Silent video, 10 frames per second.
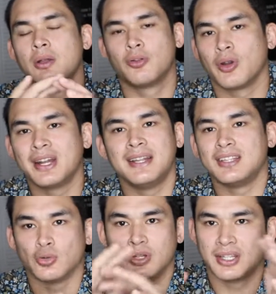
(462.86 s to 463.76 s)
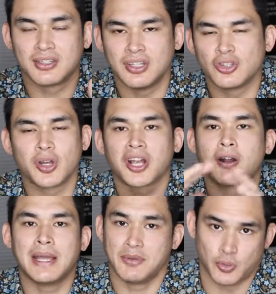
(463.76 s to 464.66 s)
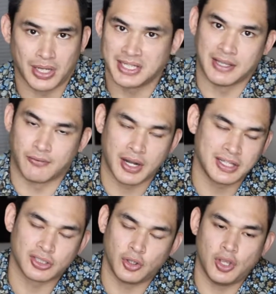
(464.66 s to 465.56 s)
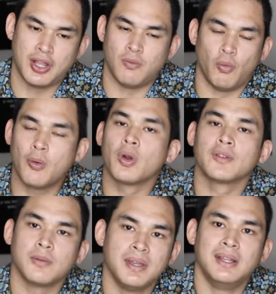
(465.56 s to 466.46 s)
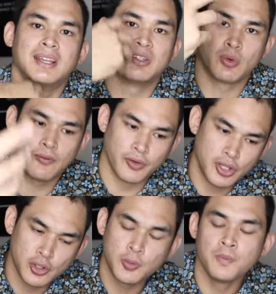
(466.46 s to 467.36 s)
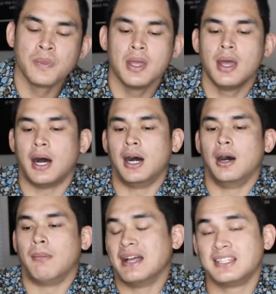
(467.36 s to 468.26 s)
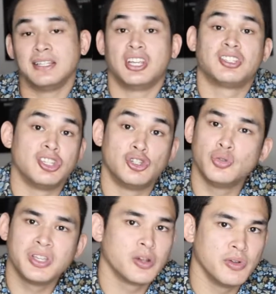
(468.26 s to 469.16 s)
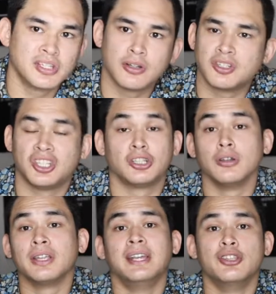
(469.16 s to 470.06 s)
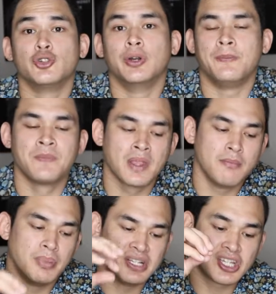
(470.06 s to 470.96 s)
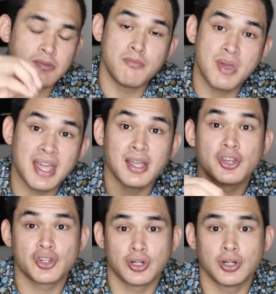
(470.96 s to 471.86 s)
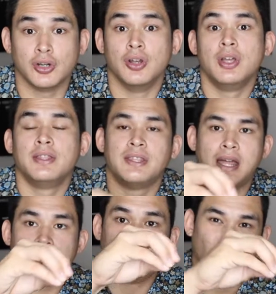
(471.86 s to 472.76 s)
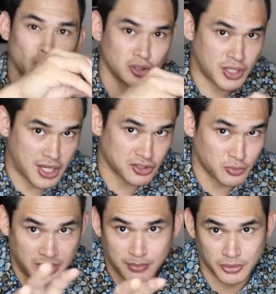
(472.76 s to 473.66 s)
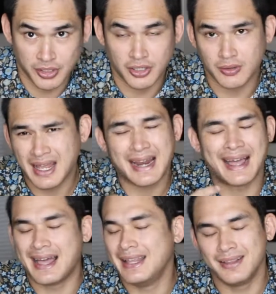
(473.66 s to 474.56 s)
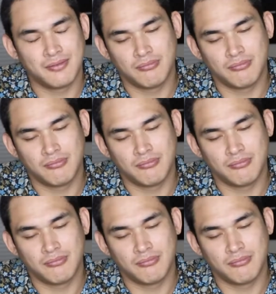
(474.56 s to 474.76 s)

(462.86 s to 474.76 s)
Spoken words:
credit card game is relative, right? So what works for me doesn't work for you. I suggest just doing your research, just looking into it, but just make sure that if those Costco people, you know, and